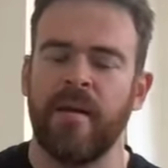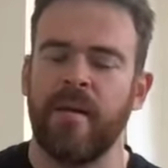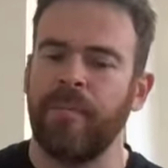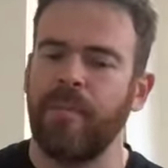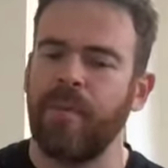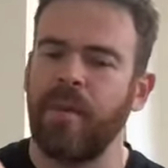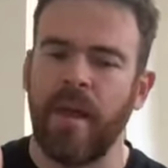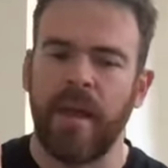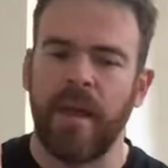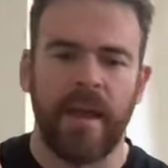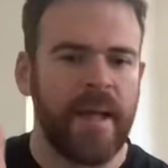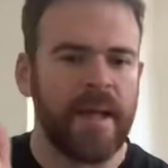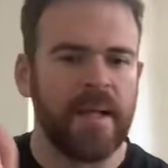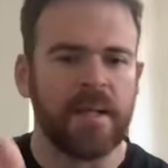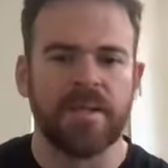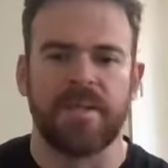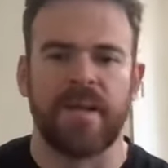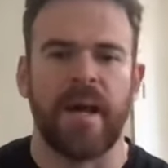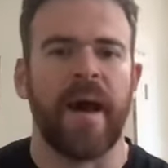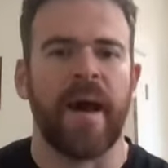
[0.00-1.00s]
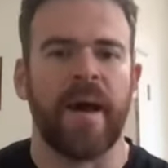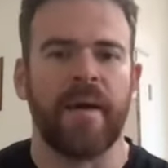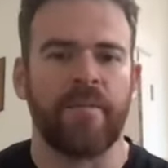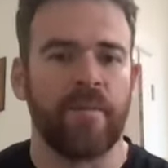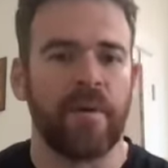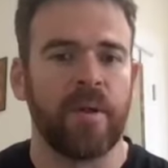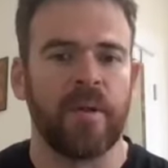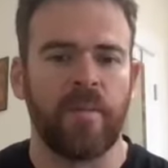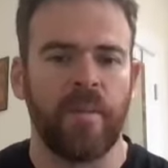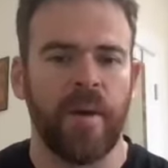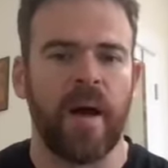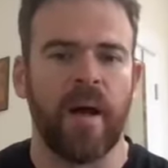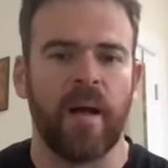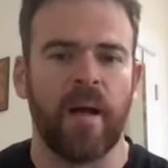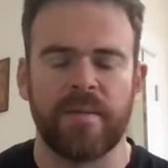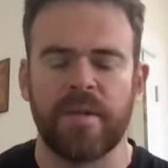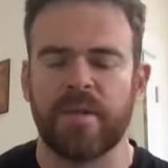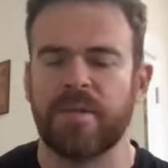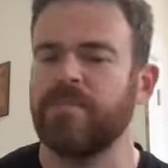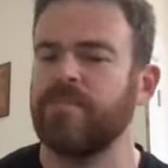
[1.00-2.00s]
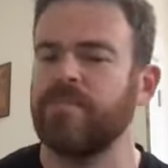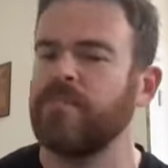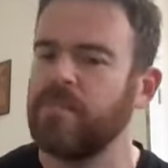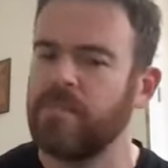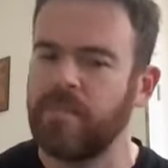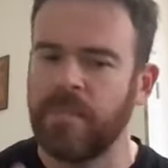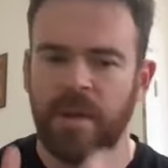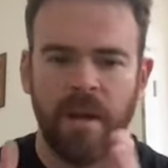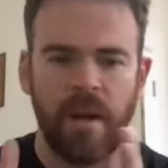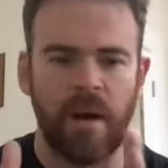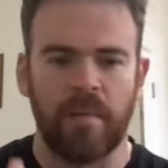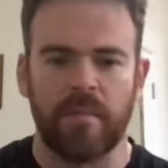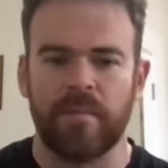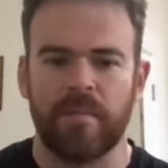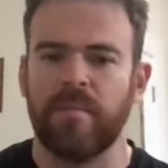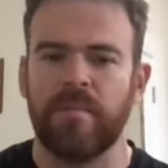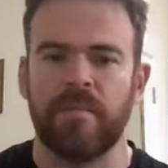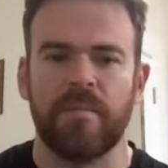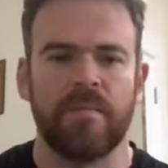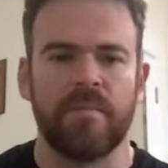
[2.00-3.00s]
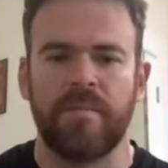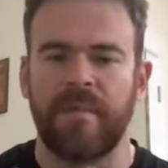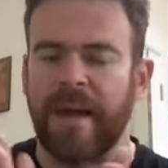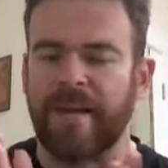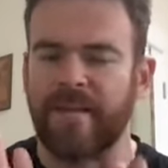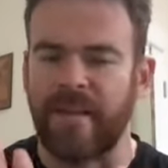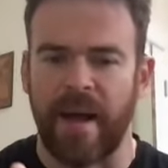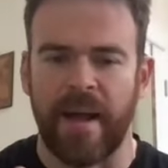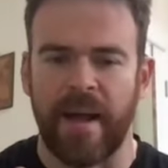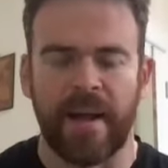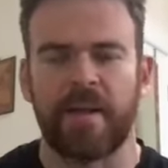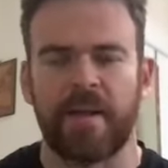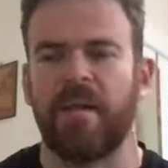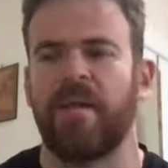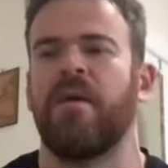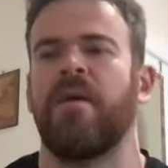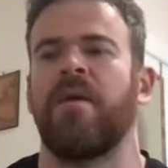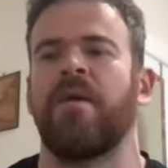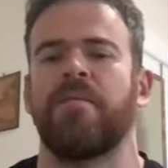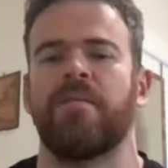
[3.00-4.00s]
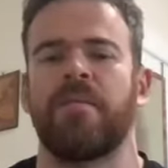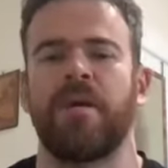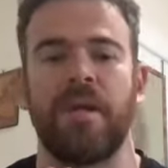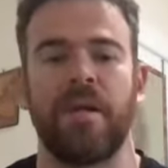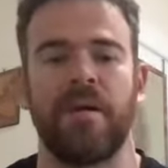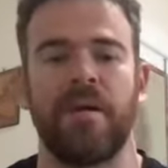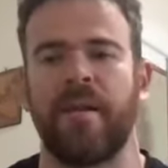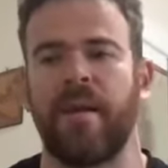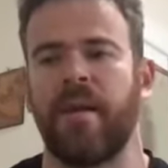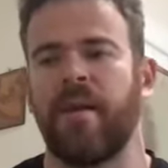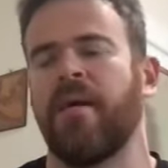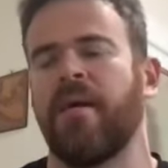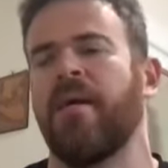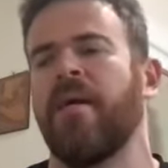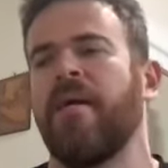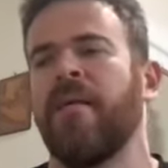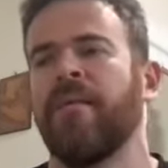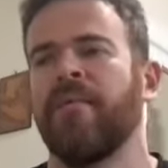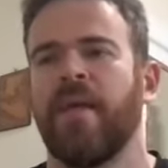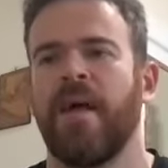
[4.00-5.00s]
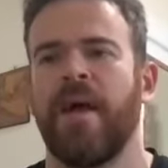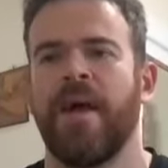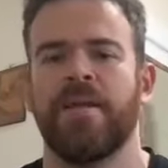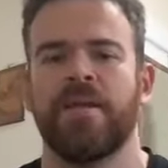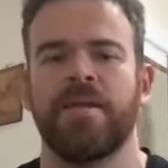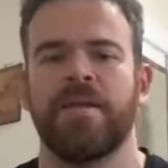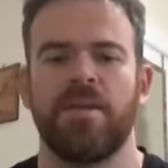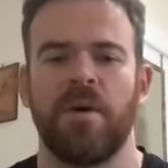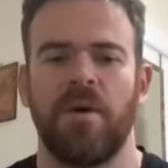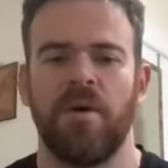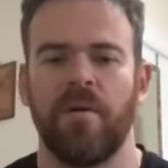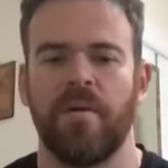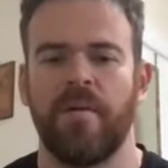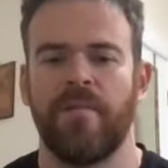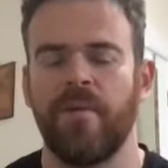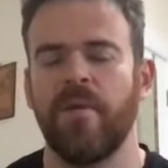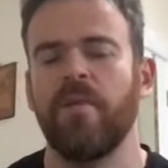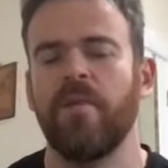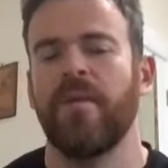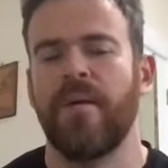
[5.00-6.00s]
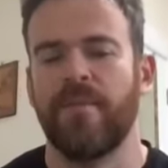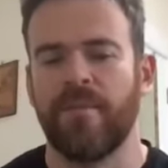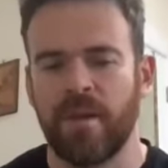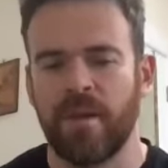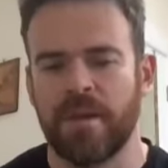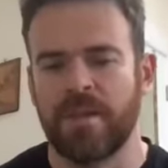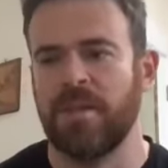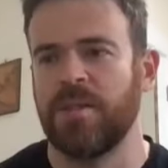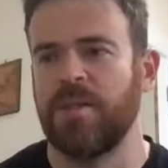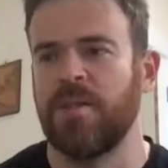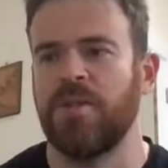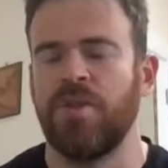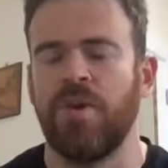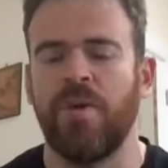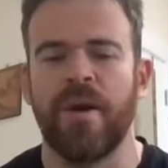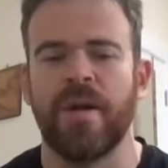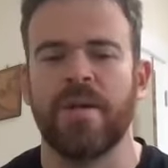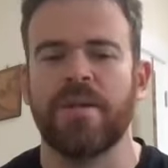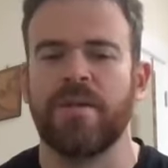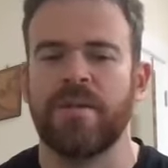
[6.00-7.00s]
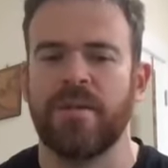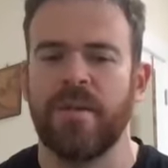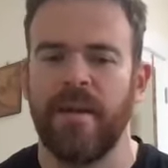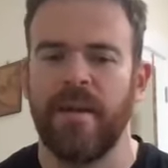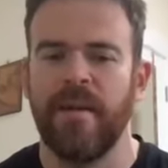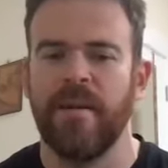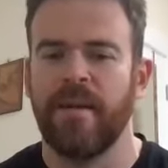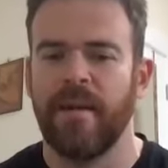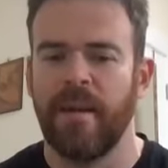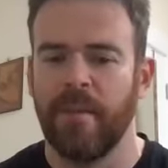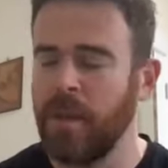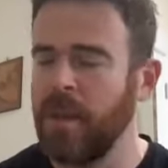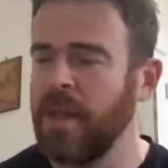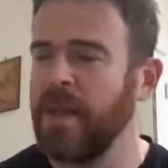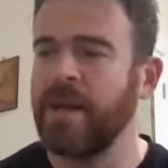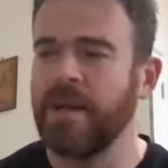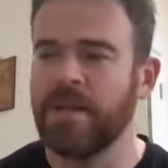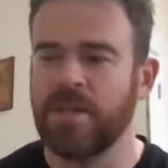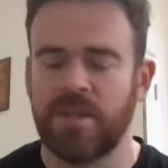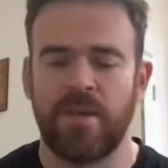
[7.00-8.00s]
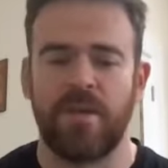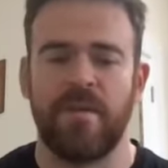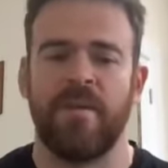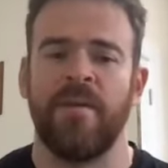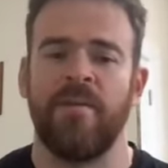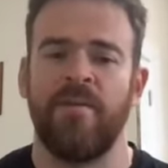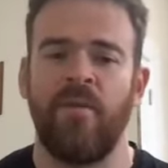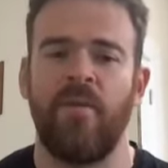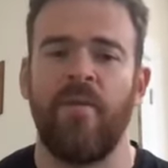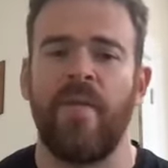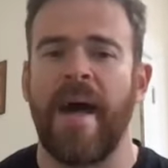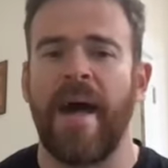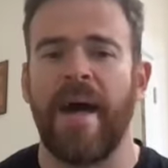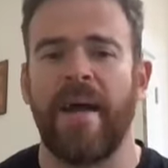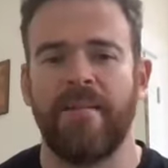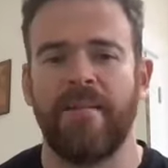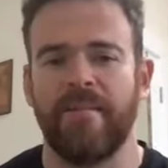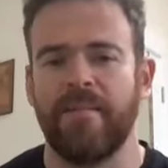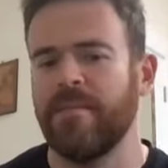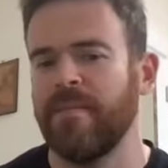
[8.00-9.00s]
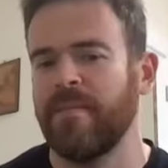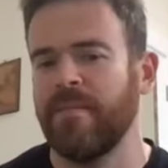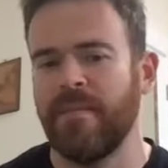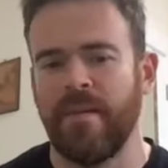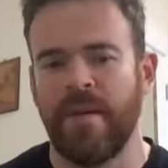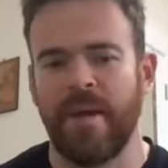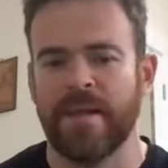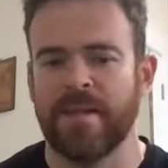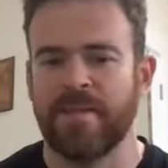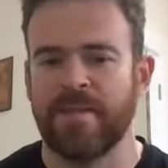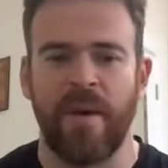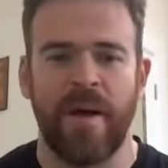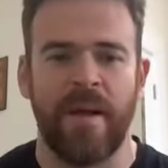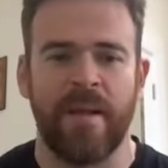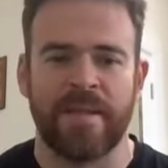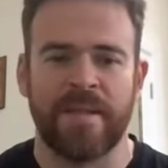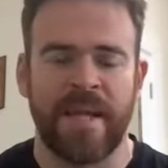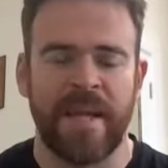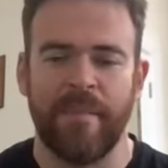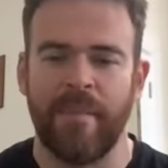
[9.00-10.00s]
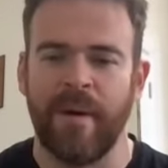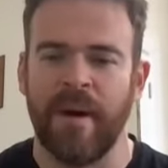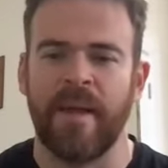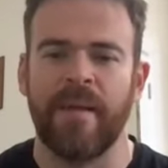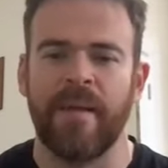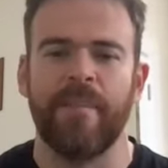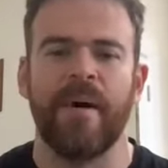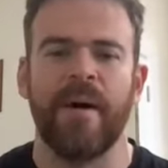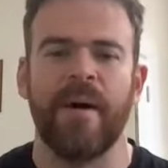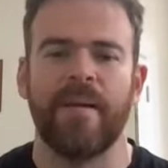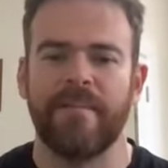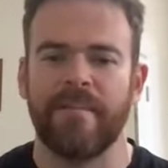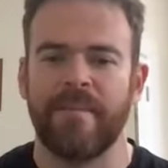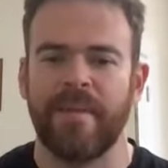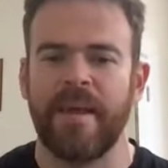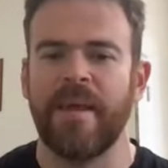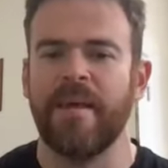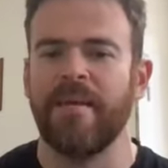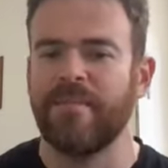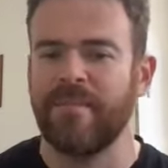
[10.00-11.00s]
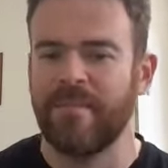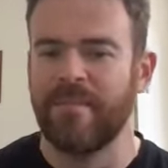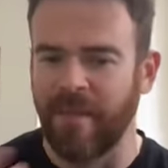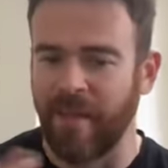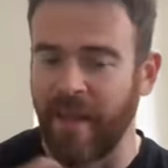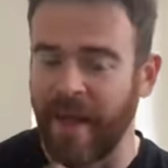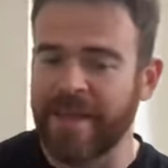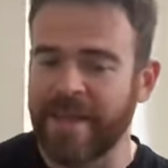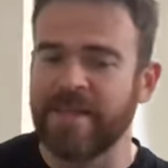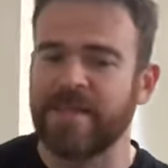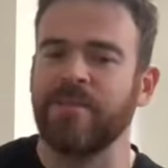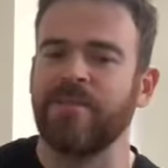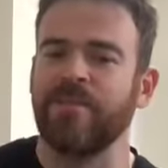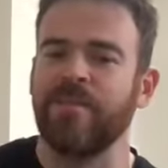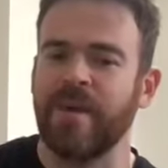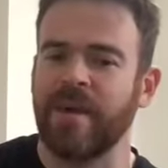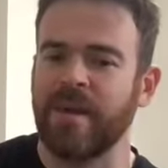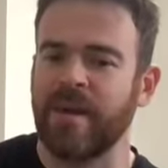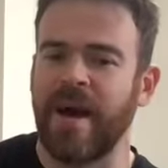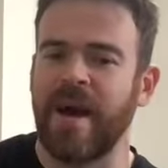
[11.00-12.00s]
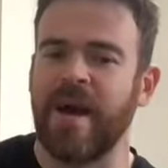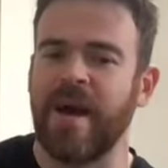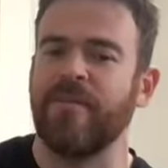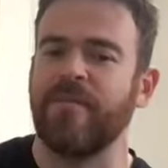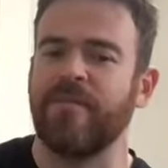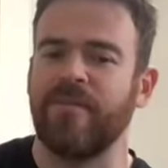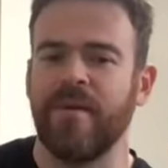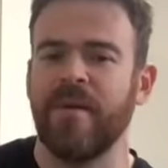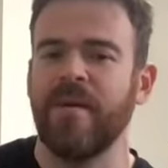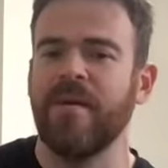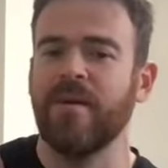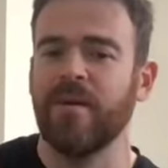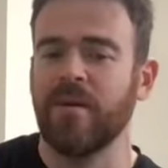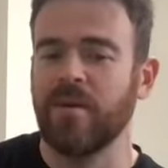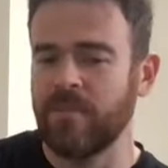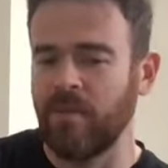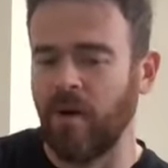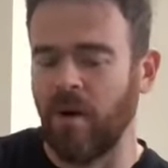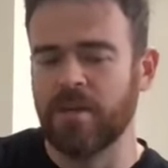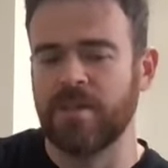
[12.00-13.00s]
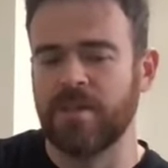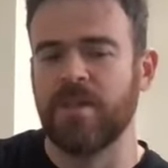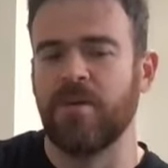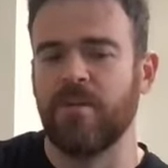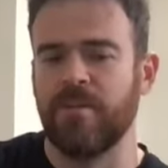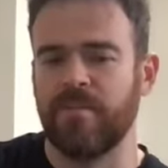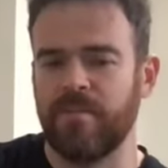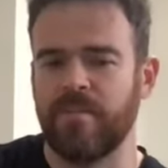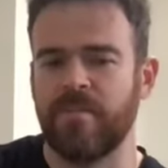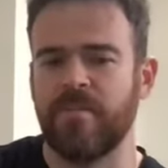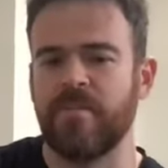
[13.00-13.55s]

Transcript: playing inside really well, just, you know, diatonically and clearly. And so if you ever listen to George, I mean, he can certainly do that as well as anybody, but he likes to really kind of also